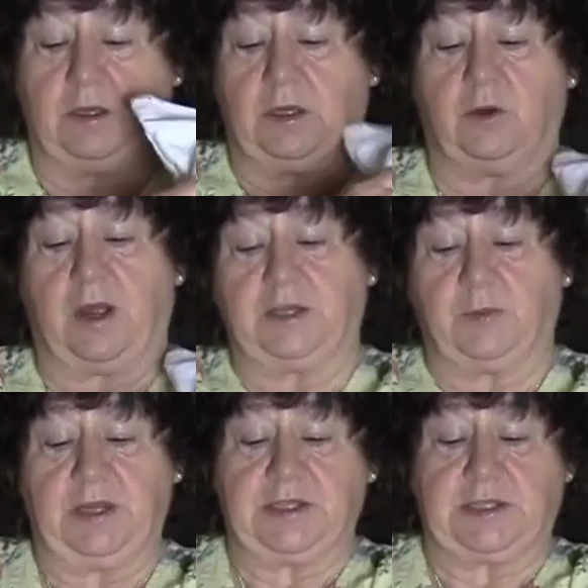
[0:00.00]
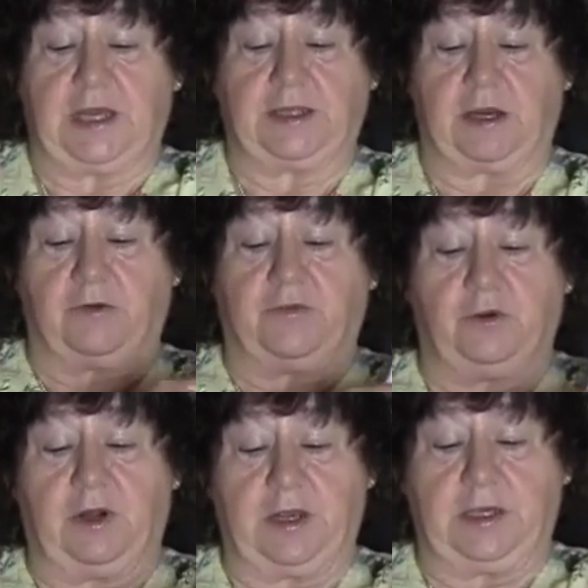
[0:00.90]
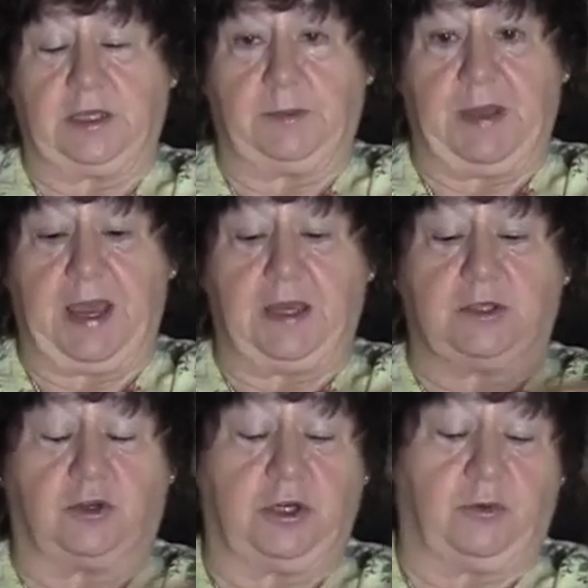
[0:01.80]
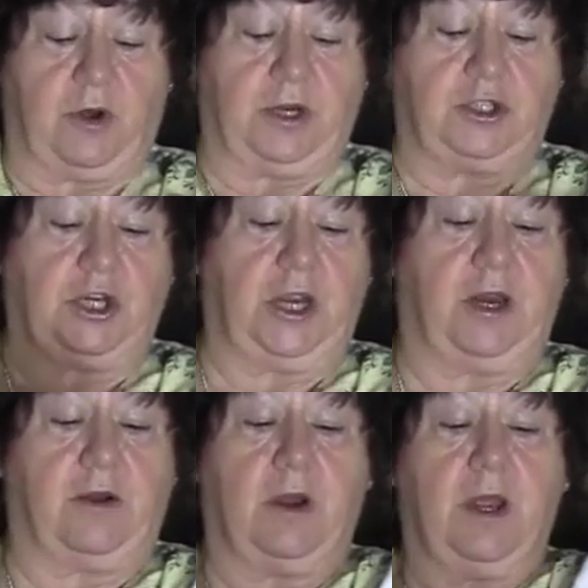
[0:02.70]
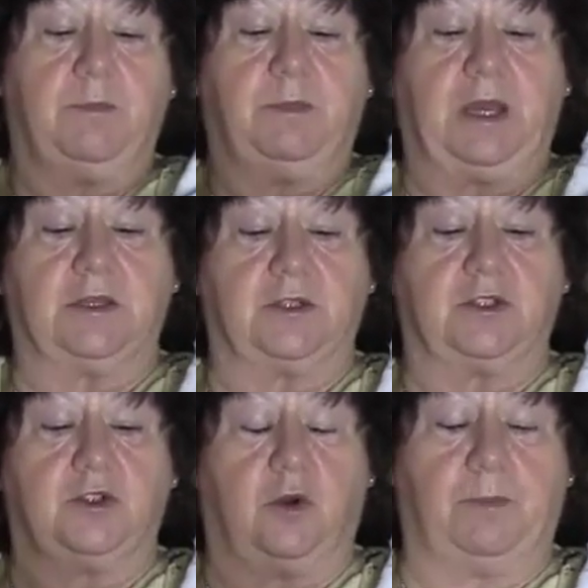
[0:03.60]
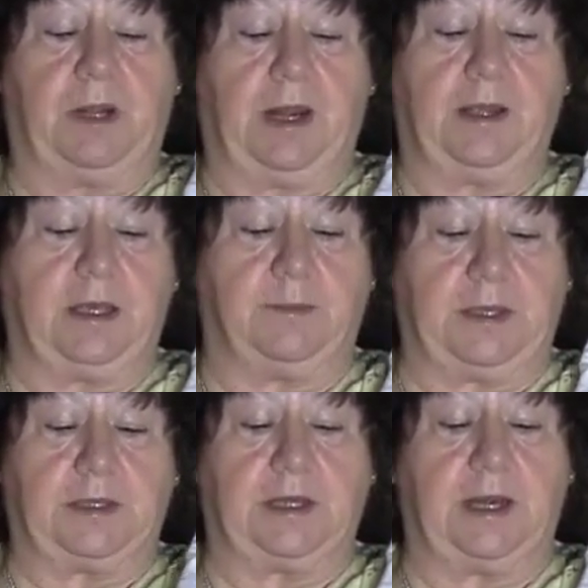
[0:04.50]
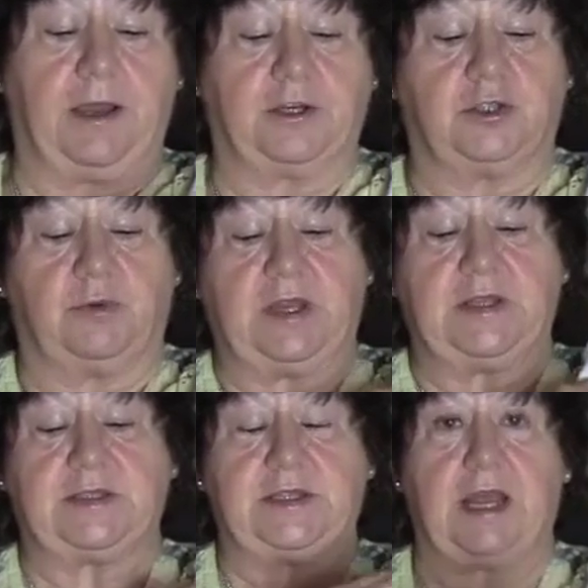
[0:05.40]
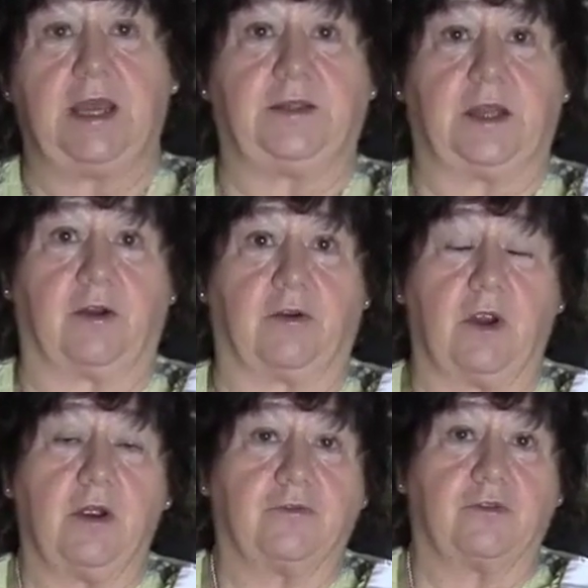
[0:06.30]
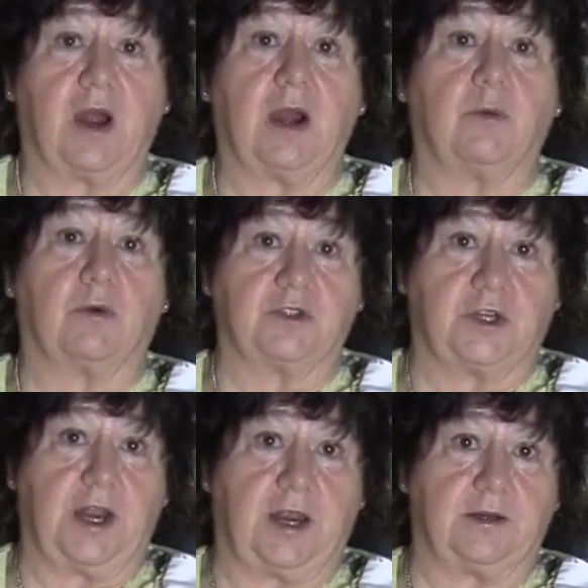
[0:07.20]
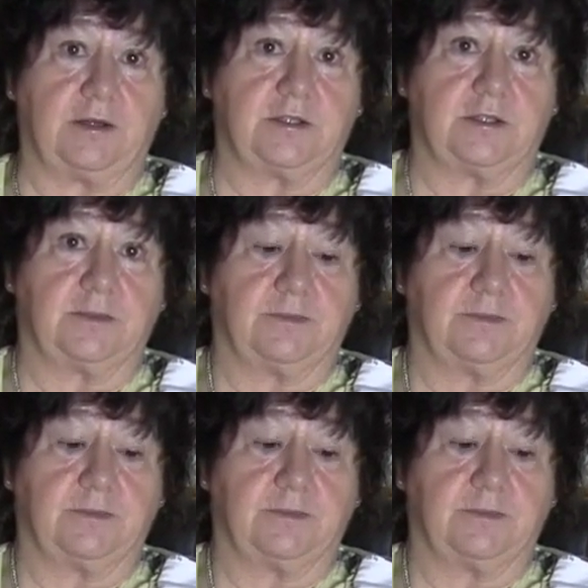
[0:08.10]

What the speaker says: You know, and it will stay there if you're lying in the bed or you're on a chair, because they're so pliable, they'll actually stay there for hours on end.